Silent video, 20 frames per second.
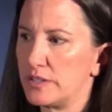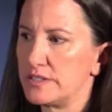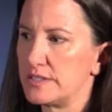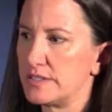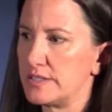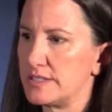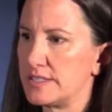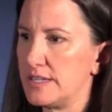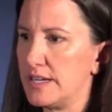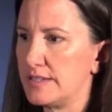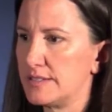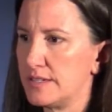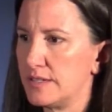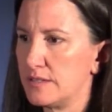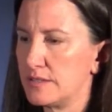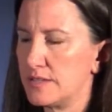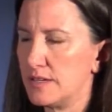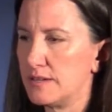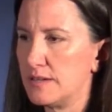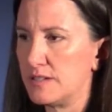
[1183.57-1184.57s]
Is
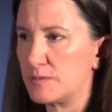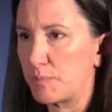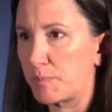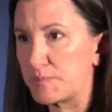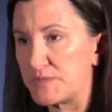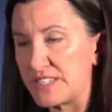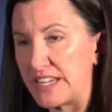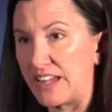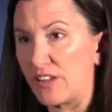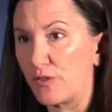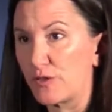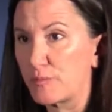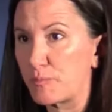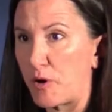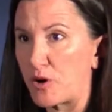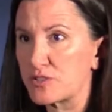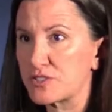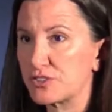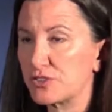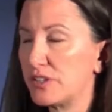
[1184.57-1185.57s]
sales
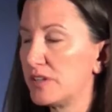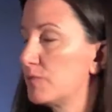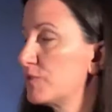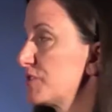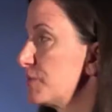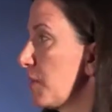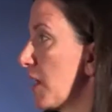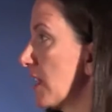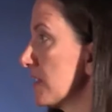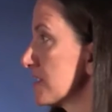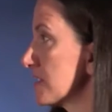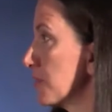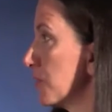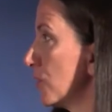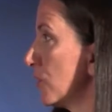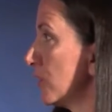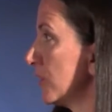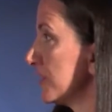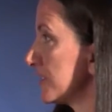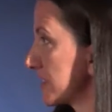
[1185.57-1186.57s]
partially
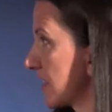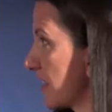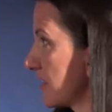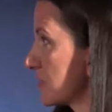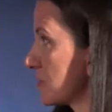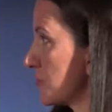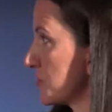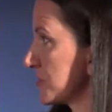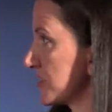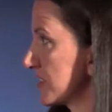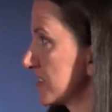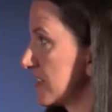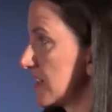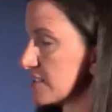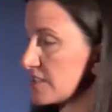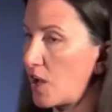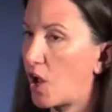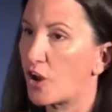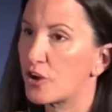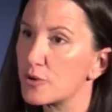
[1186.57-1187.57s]
responsible? Is customer
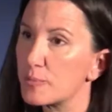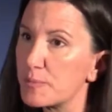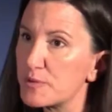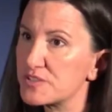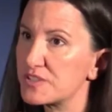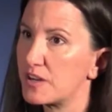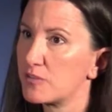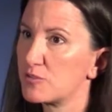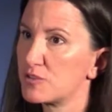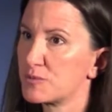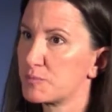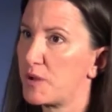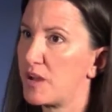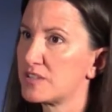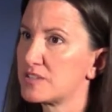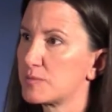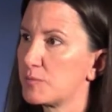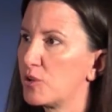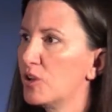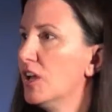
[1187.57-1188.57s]
success 100%
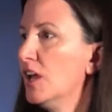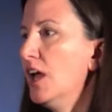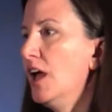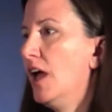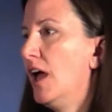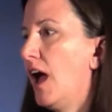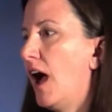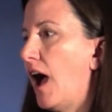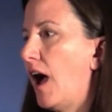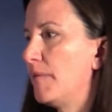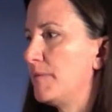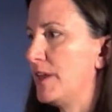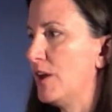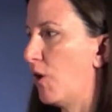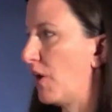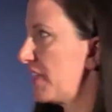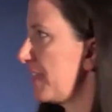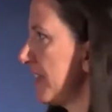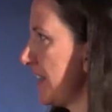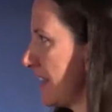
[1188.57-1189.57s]
responsible?
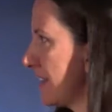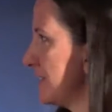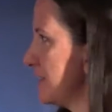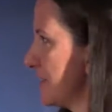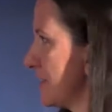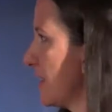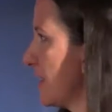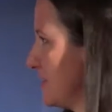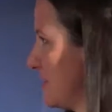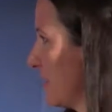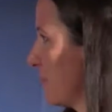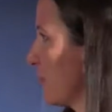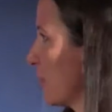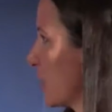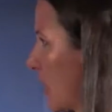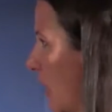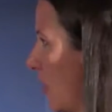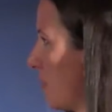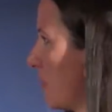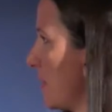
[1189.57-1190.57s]
I think
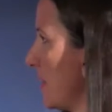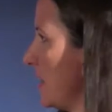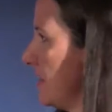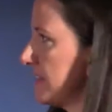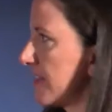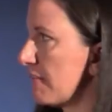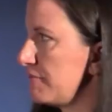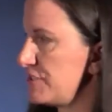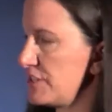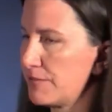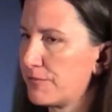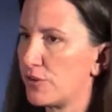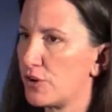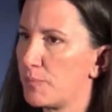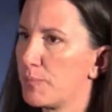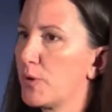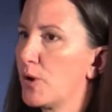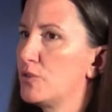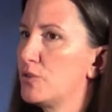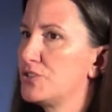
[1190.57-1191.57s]
different companies have different
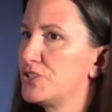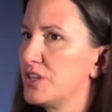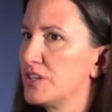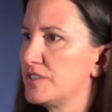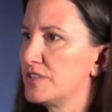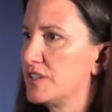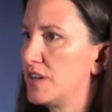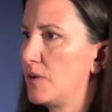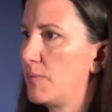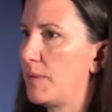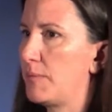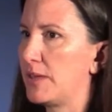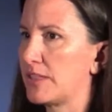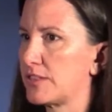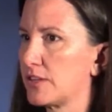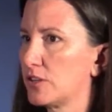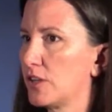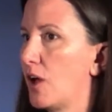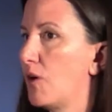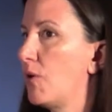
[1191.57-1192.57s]
approaches. Maybe at
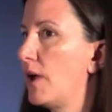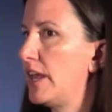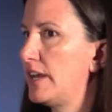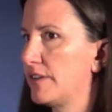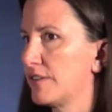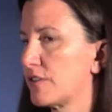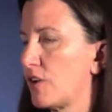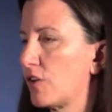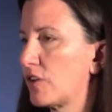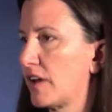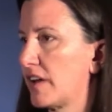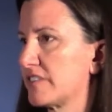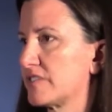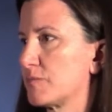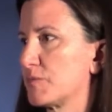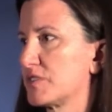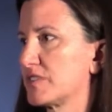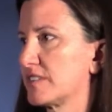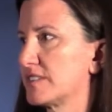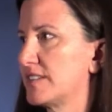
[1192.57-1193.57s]
the low end, it's all
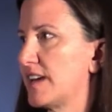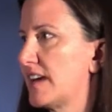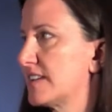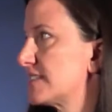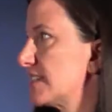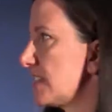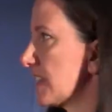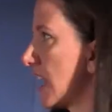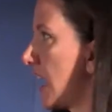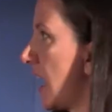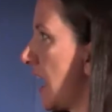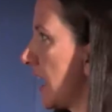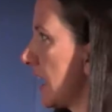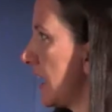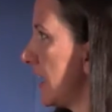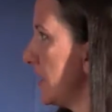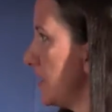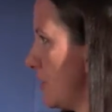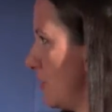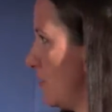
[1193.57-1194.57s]
customer success. At the
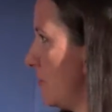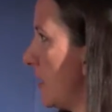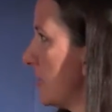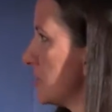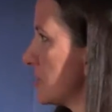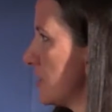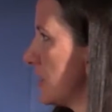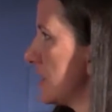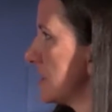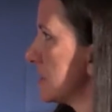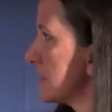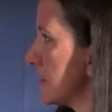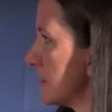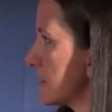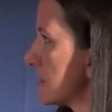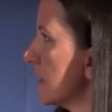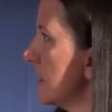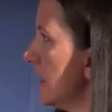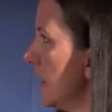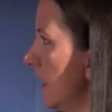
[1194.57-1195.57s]
high end, you had mentioned this,
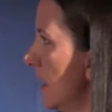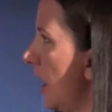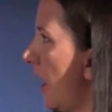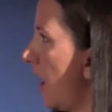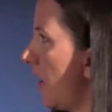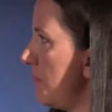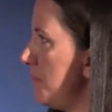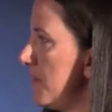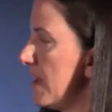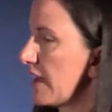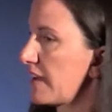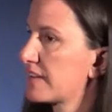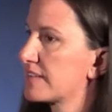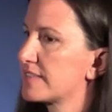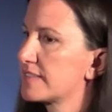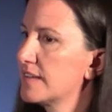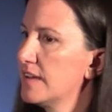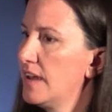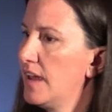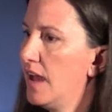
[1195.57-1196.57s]
it's a
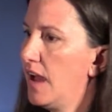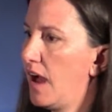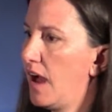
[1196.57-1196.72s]
mix.